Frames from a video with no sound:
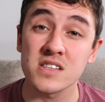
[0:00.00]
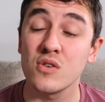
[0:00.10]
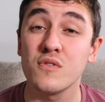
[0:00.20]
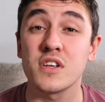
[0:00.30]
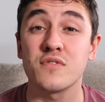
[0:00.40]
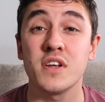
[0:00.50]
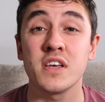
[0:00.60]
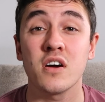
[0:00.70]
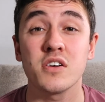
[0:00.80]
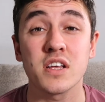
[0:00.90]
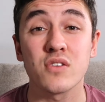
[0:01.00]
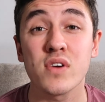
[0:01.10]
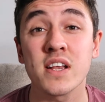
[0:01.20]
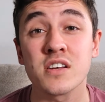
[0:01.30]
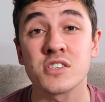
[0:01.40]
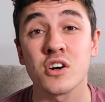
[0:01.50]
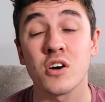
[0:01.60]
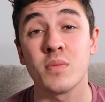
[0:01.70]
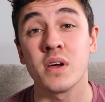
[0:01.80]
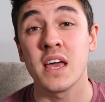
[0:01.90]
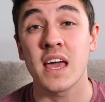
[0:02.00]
all for this video. You did a really good job.